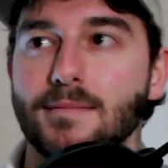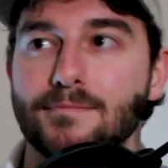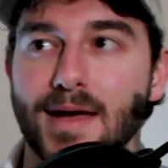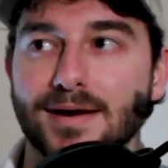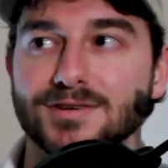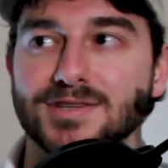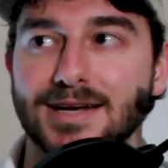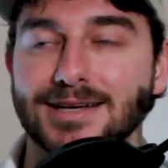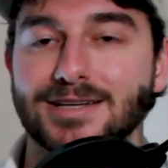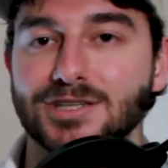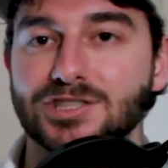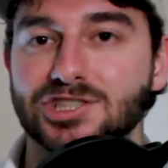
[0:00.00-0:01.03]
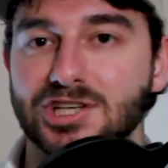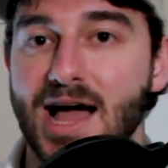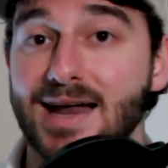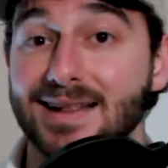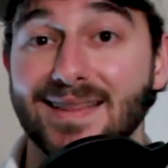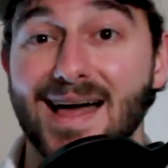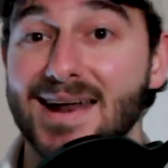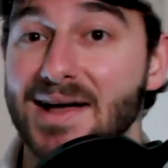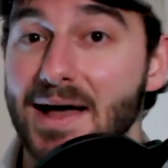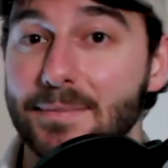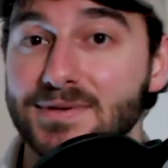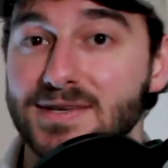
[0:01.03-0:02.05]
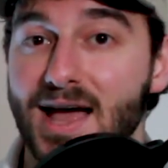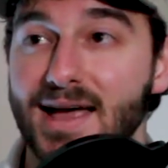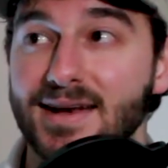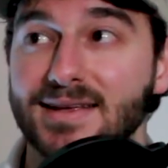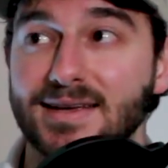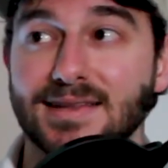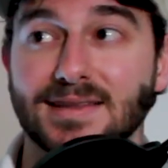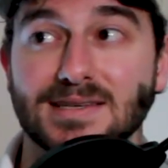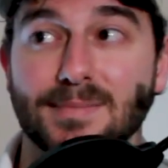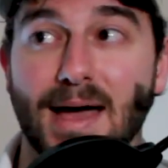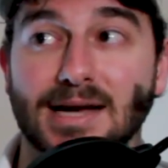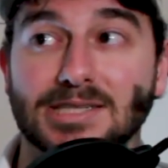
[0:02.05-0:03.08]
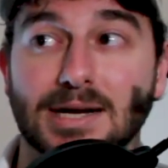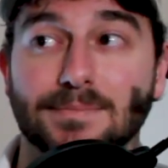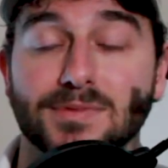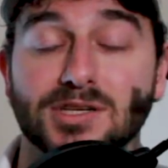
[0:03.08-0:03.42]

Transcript: Baker's got a good shot and a lot of upside in this matchup.